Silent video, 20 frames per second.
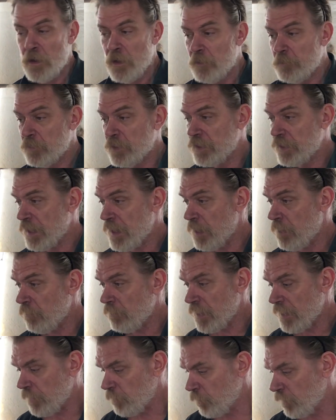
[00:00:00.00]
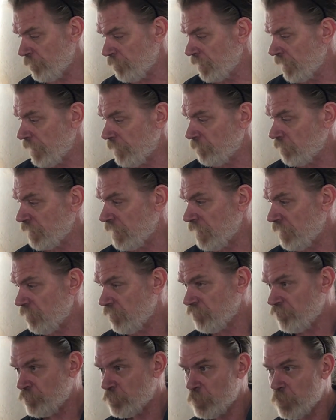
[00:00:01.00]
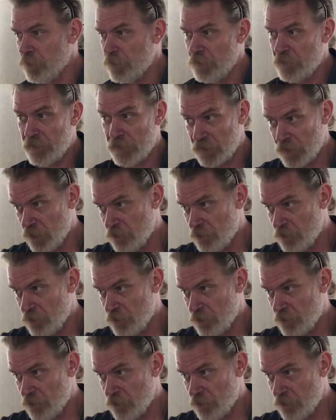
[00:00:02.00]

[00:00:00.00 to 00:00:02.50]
But now, like, we've been able to get this one, and then